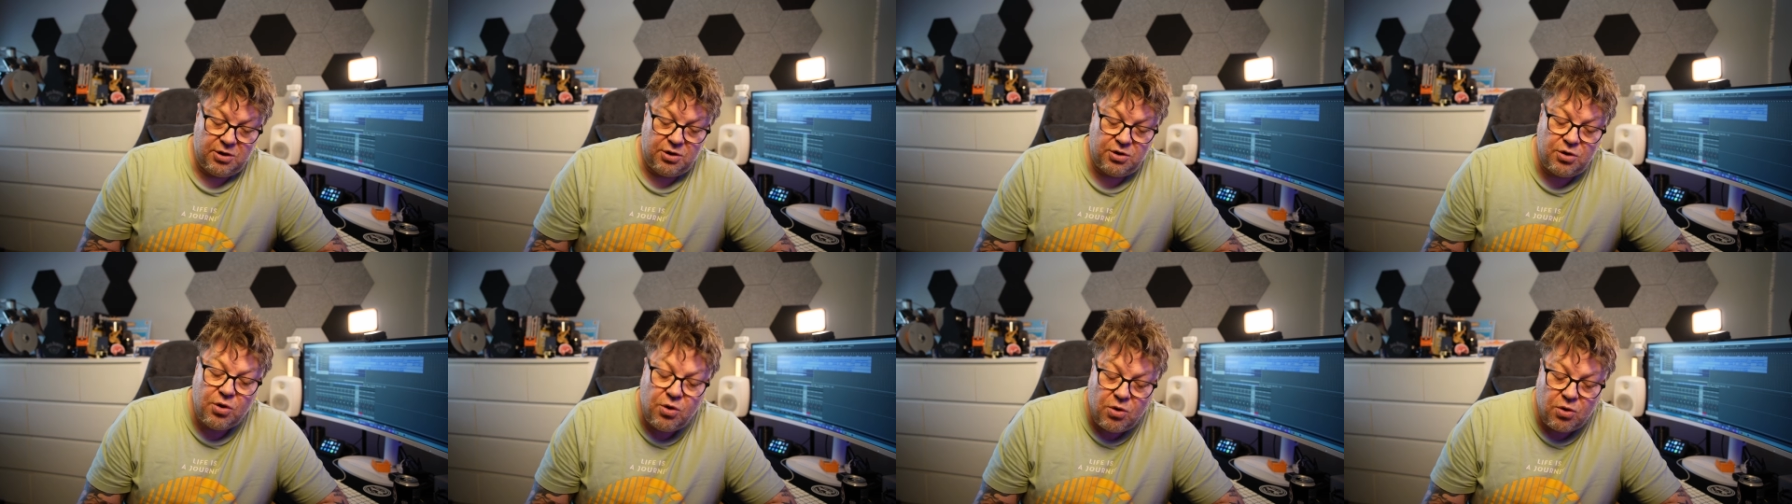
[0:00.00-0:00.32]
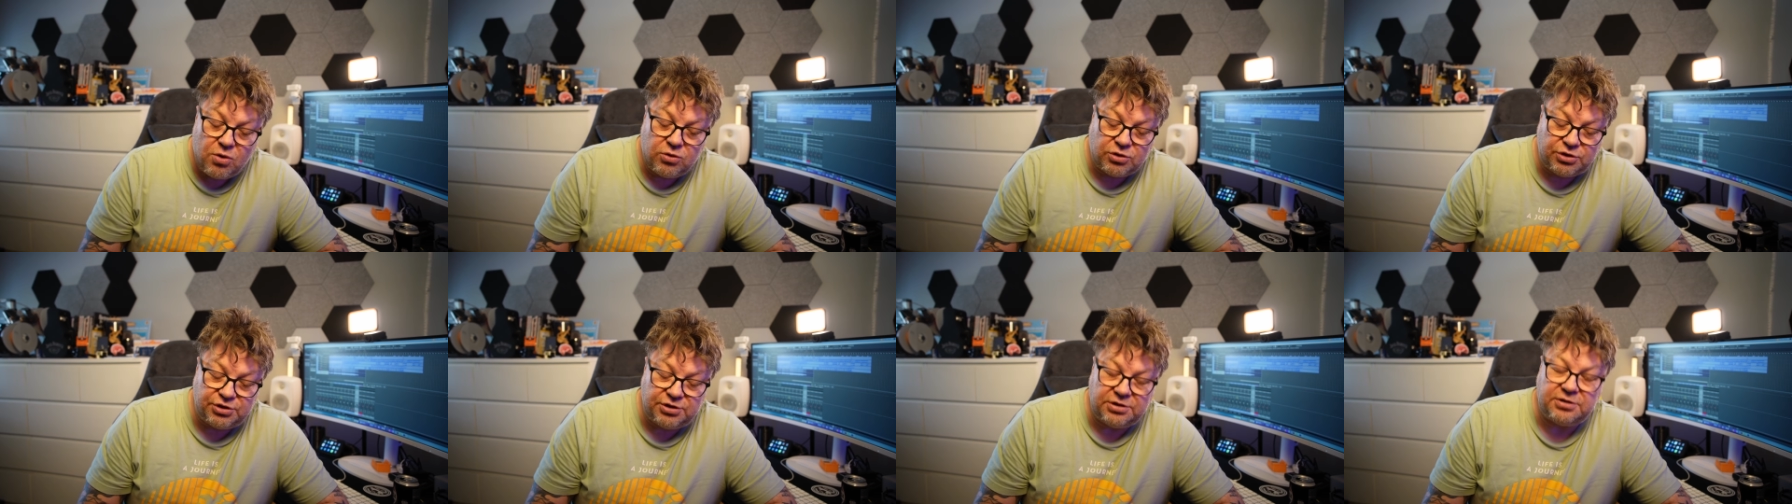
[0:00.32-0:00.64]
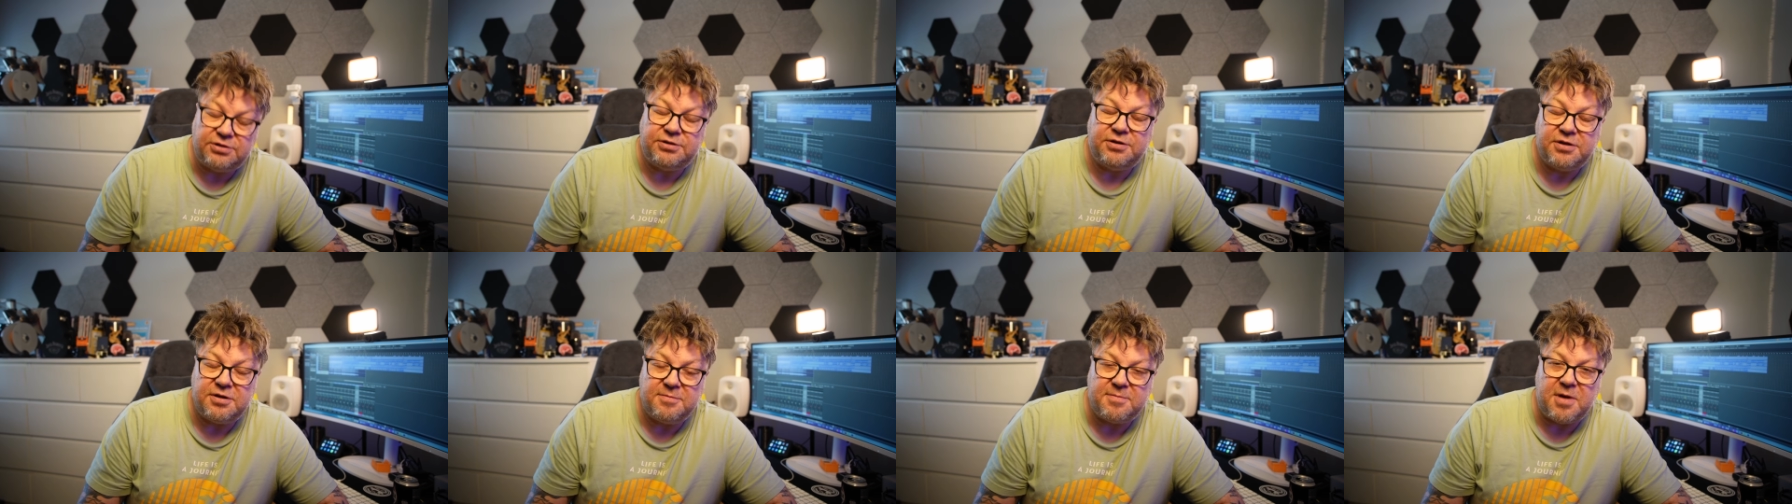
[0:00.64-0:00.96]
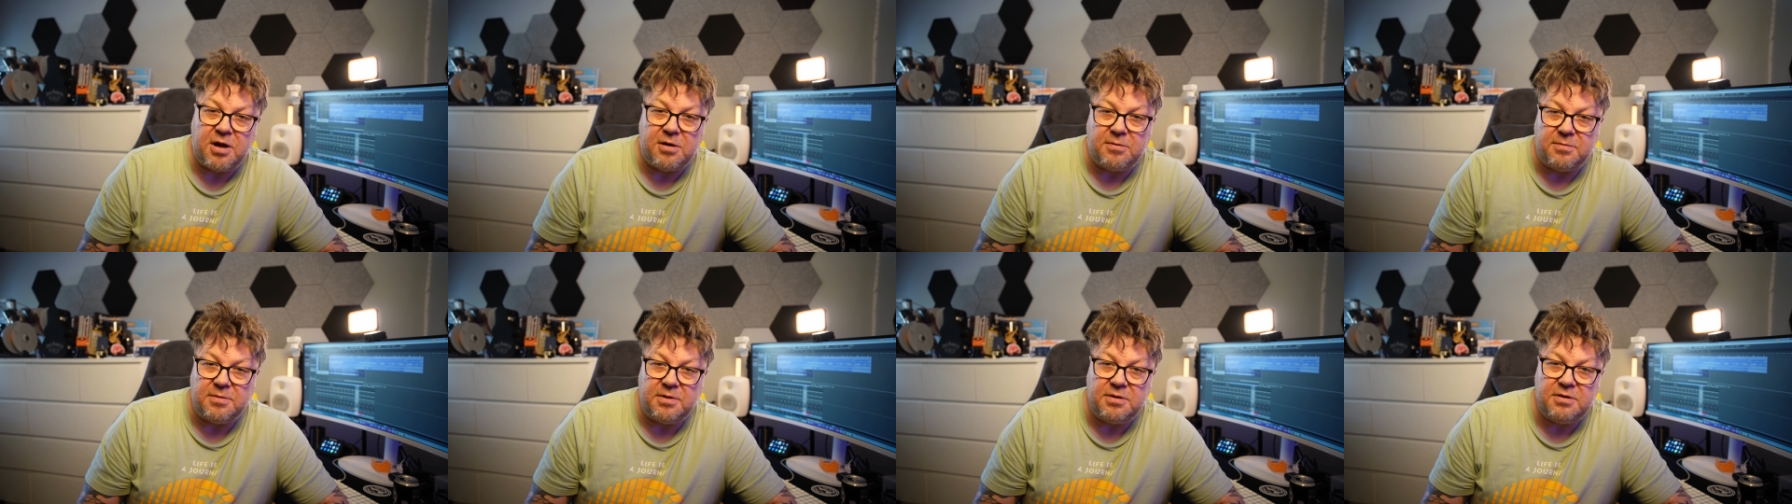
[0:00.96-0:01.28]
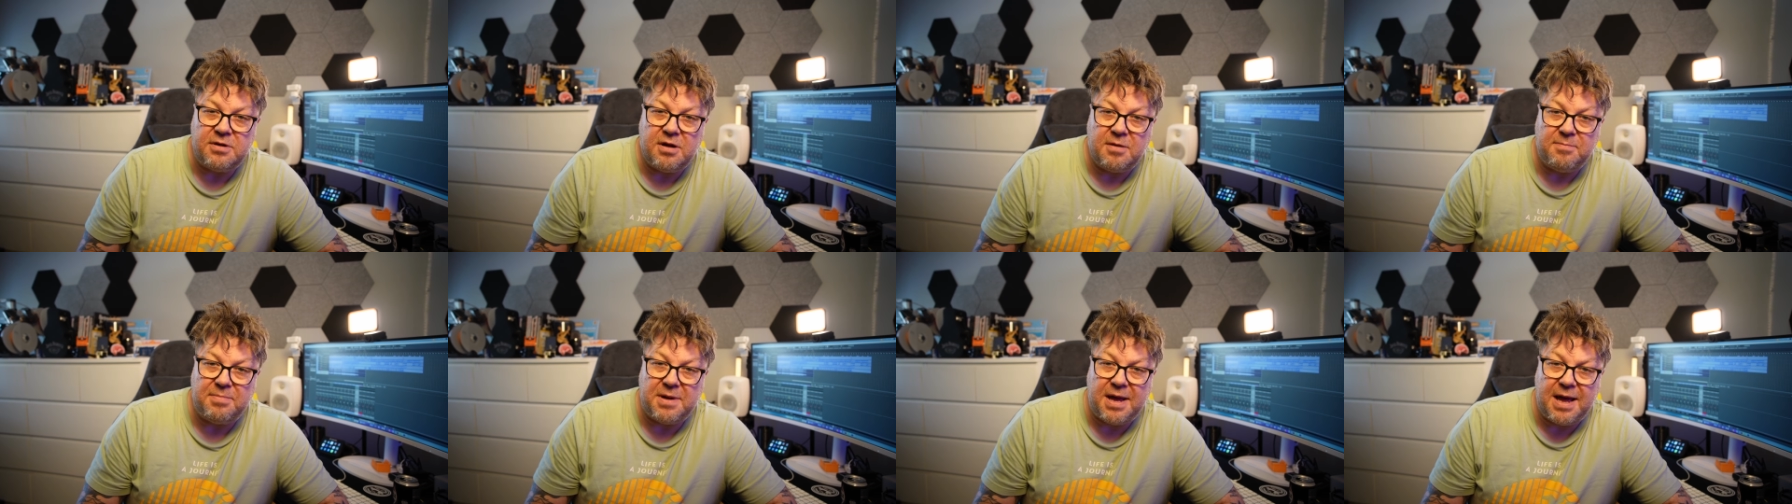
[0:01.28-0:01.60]
cautious at the
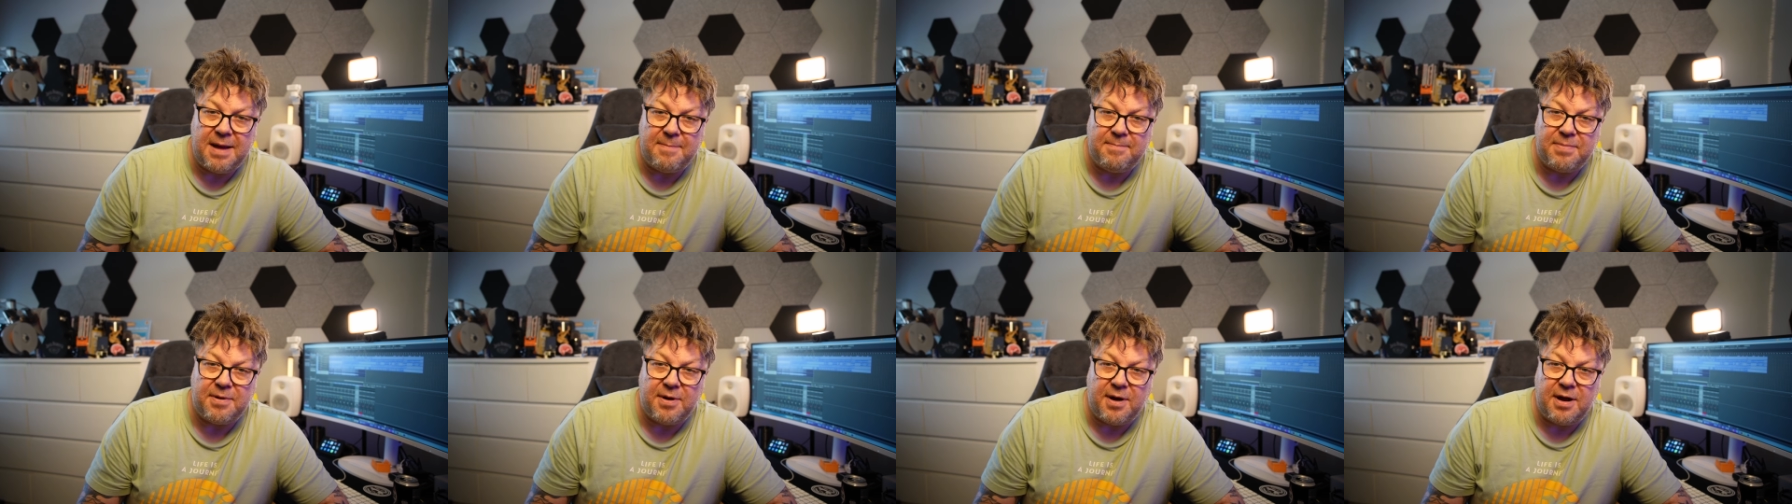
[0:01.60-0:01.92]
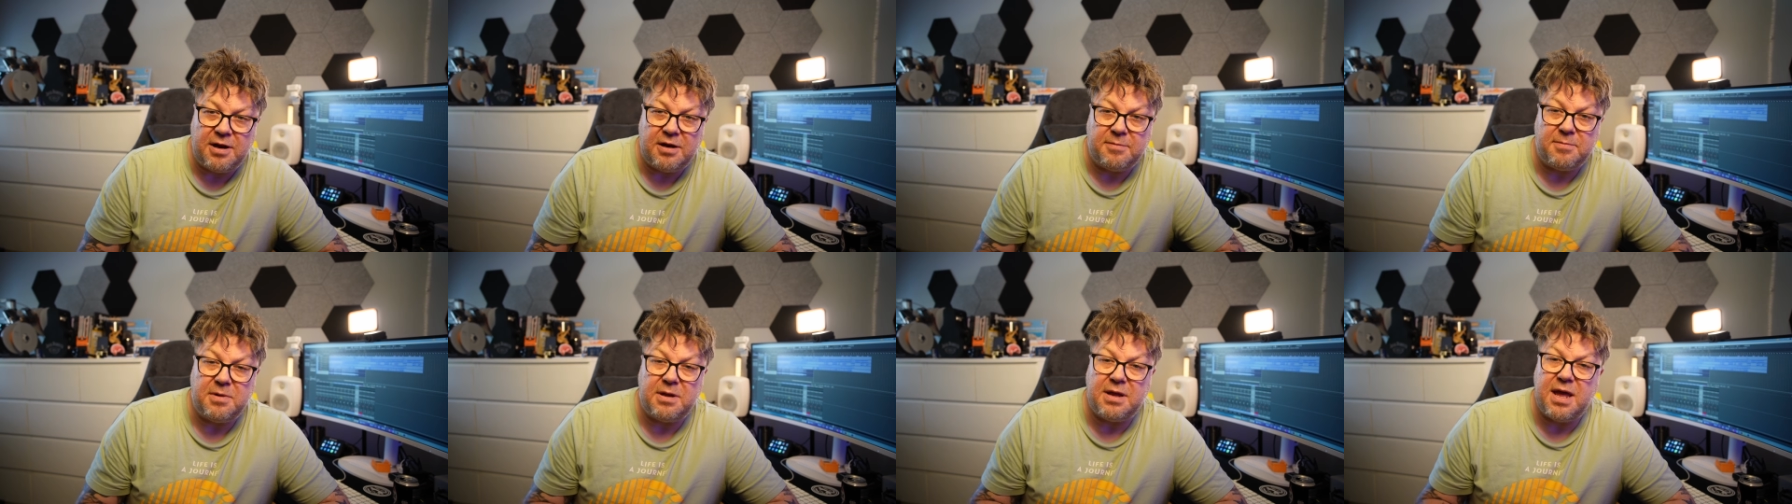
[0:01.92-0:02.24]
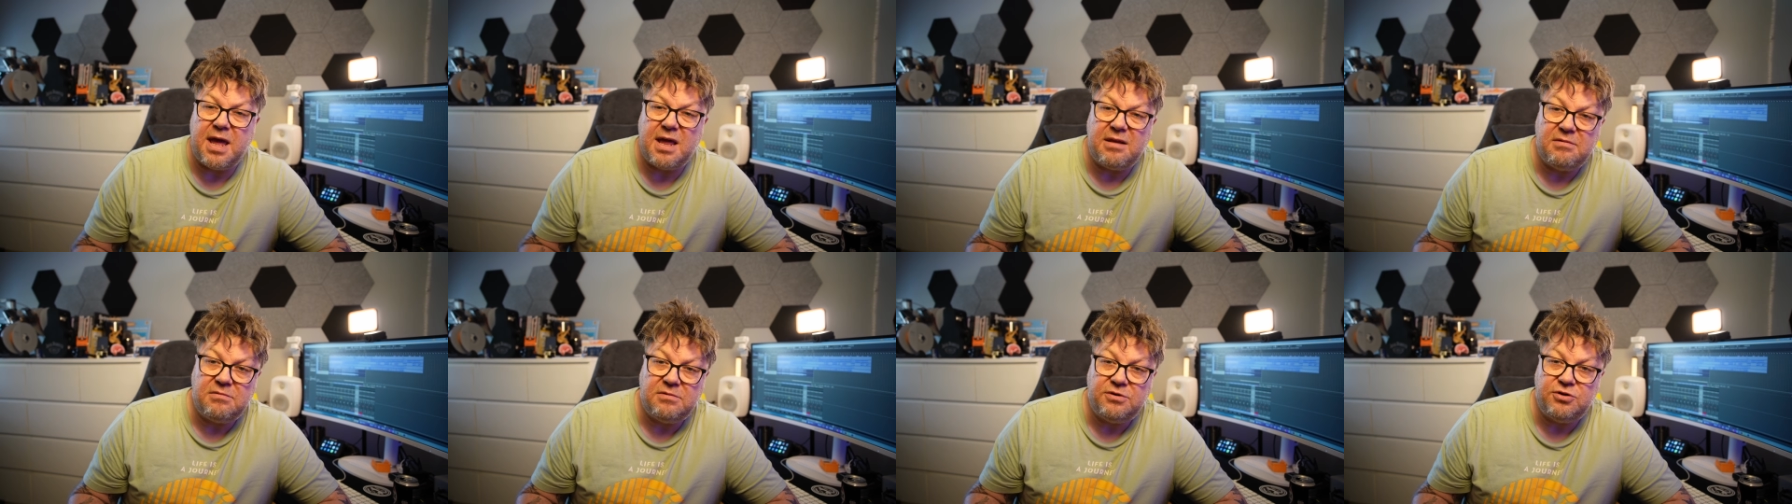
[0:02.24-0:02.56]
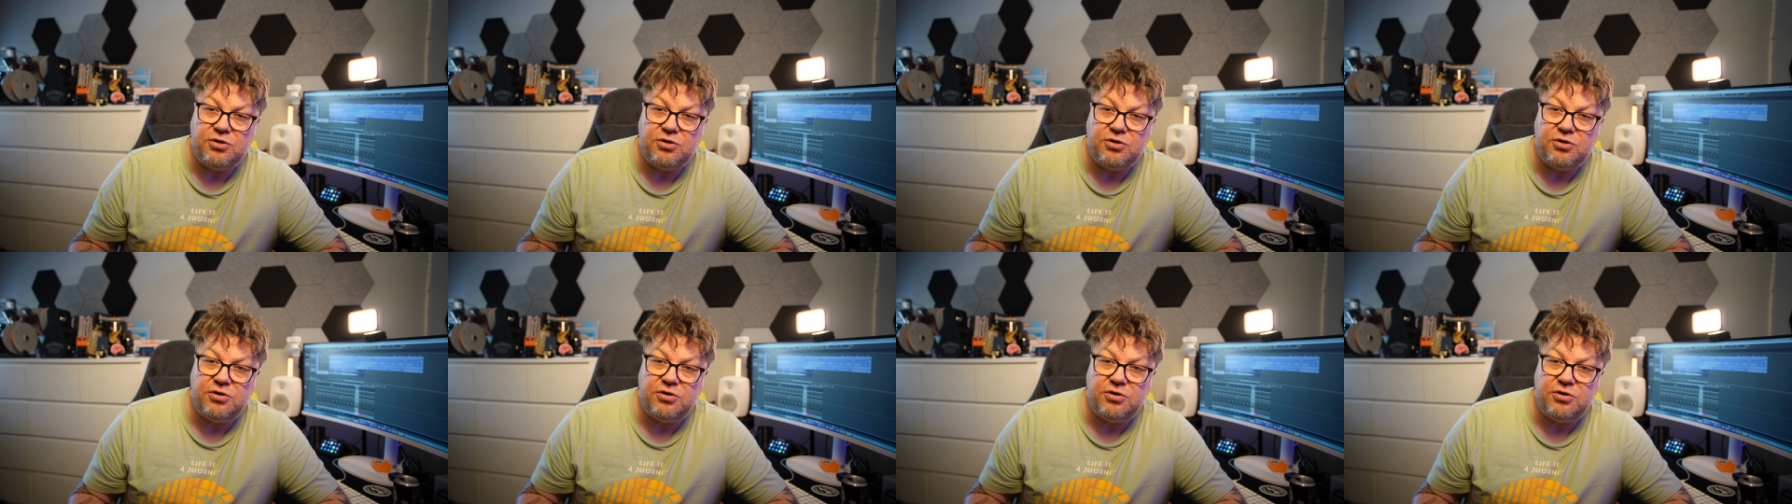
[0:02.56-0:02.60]
moment about buying them again.